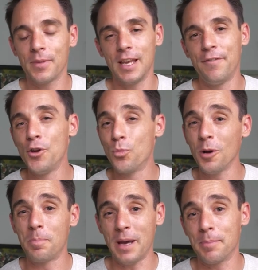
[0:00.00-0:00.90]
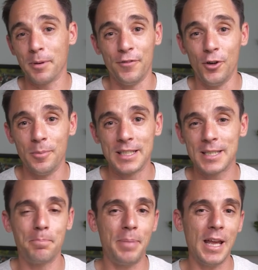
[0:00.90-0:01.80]
If you want better performance,
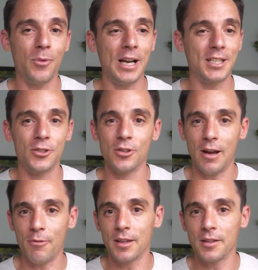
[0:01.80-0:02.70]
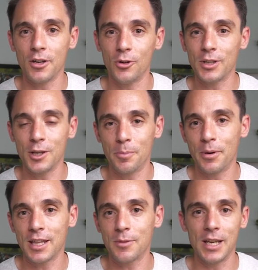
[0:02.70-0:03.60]
a better way to do that rather than holding your
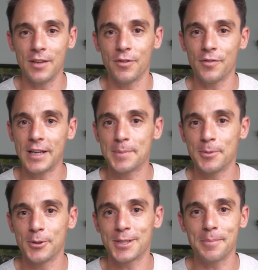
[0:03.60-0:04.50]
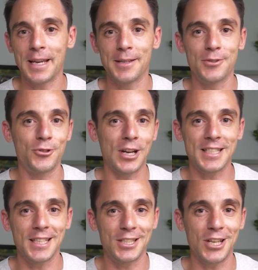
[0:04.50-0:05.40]
breath waiting for Facebook to make
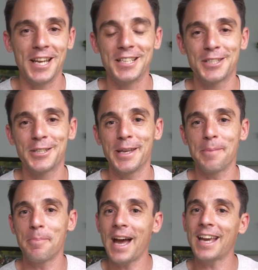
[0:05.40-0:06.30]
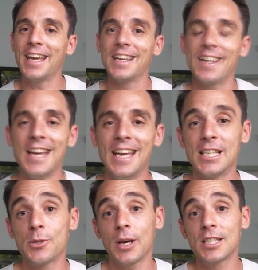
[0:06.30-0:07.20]
drastic changes to their backend
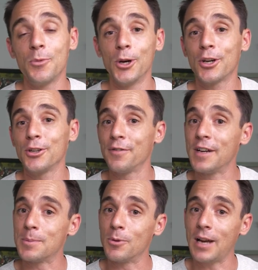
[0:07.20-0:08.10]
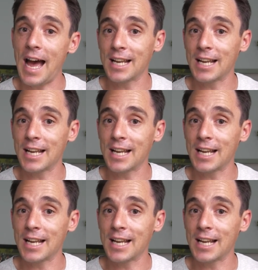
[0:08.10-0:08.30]
is to actually work on your Facebook ad